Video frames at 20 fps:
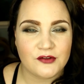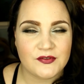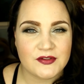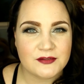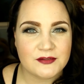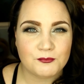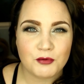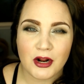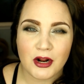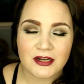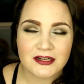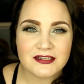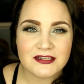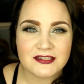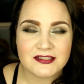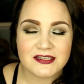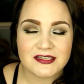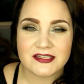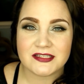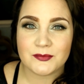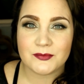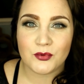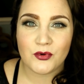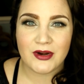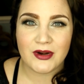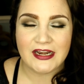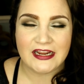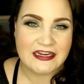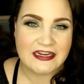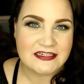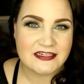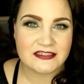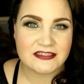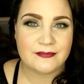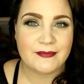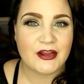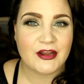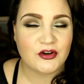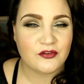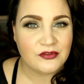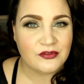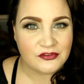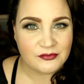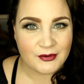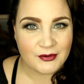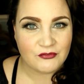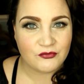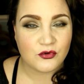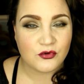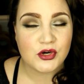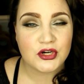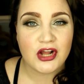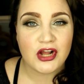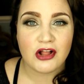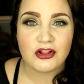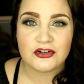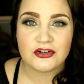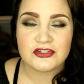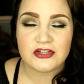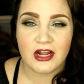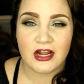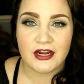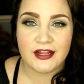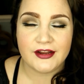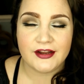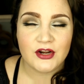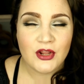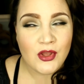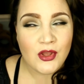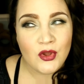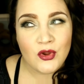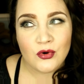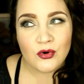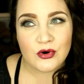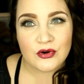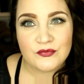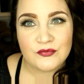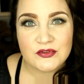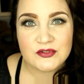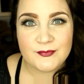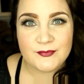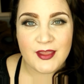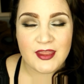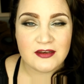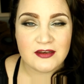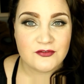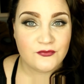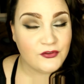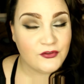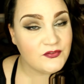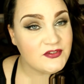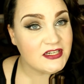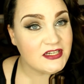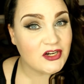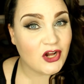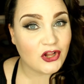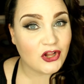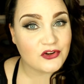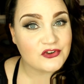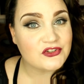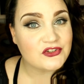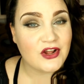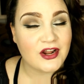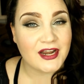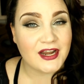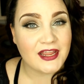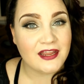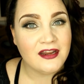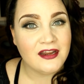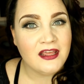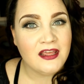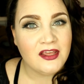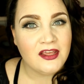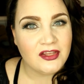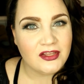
If the product is disappointing, it doesn't matter if you spend $4 on it or if you spend $50 on it,